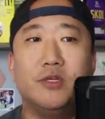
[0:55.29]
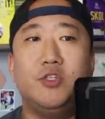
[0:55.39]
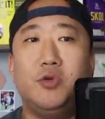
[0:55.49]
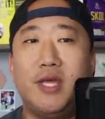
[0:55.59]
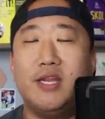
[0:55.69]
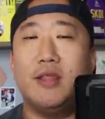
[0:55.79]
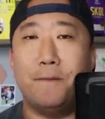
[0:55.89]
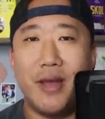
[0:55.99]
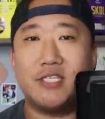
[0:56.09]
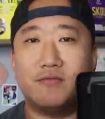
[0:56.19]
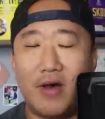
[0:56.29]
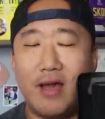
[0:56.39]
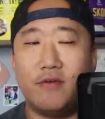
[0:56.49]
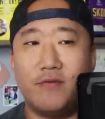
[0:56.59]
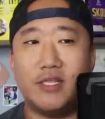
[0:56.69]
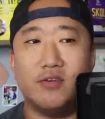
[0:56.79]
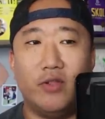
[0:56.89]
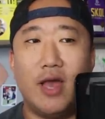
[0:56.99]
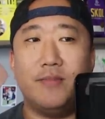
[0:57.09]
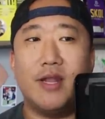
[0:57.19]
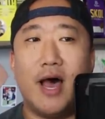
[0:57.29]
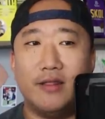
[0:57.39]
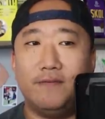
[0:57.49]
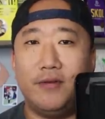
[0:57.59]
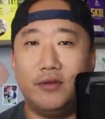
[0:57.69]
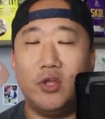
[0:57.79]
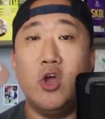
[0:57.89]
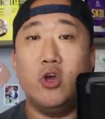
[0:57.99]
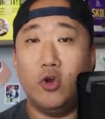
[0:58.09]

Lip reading: to getting the best five offensive linemen on the field,